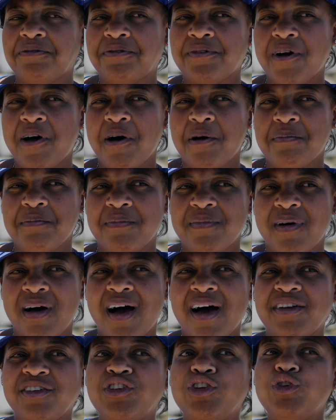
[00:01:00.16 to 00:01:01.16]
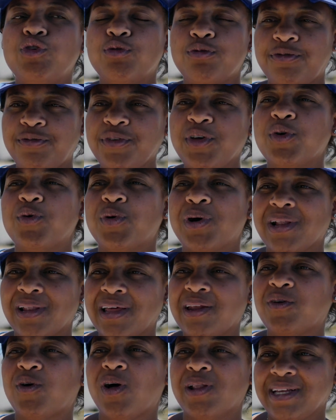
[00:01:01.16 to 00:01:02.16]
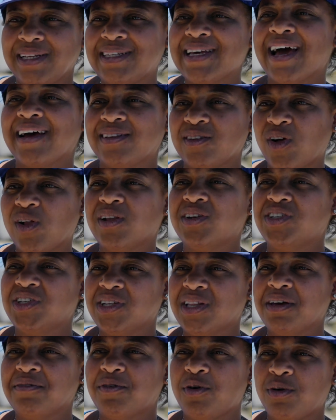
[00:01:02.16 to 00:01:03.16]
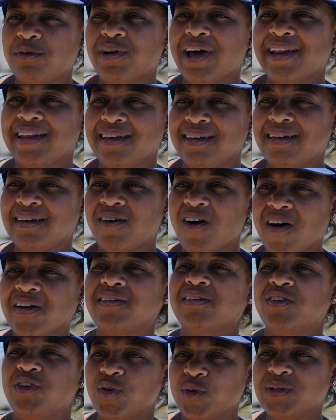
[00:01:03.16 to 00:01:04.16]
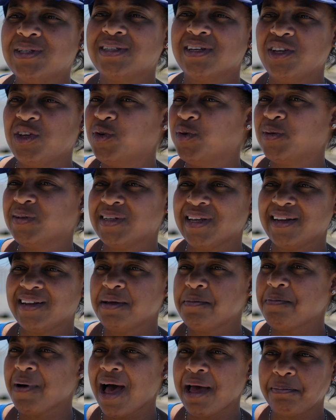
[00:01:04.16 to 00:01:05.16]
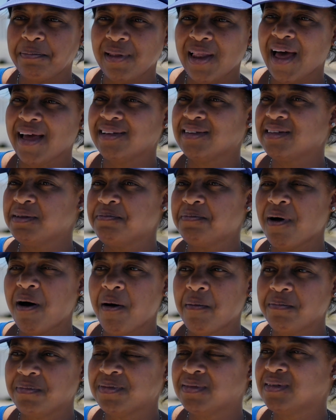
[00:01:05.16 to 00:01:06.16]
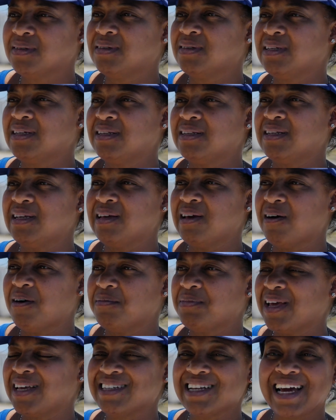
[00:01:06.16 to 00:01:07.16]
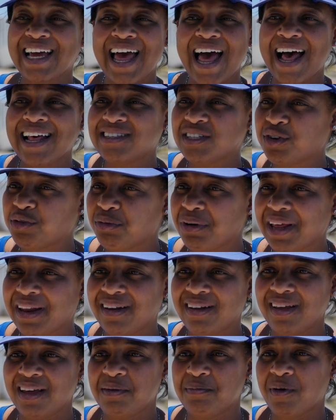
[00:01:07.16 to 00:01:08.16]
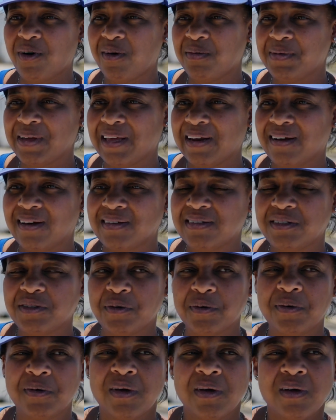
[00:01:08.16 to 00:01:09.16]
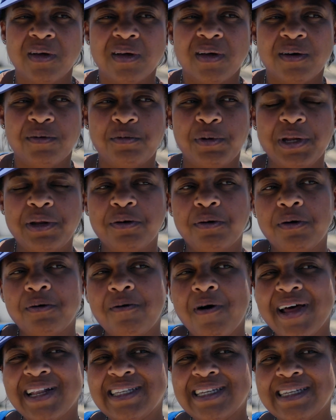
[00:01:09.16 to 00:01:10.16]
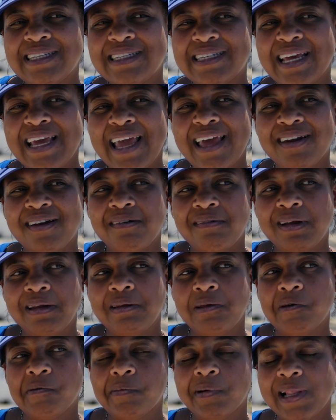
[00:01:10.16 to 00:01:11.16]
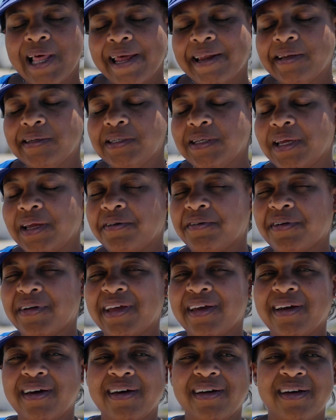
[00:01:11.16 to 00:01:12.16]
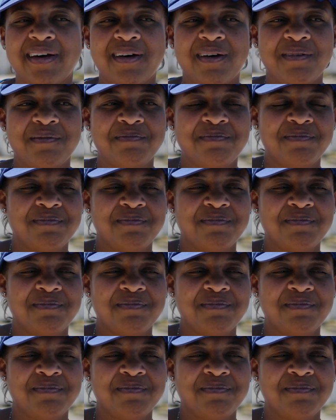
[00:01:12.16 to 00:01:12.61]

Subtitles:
from a new fuel and all the technology they've already gotten used to using, the pipelines, the pumps, there's a gas grid in Barbados. So we don't want to say in a renewable energy era you're going to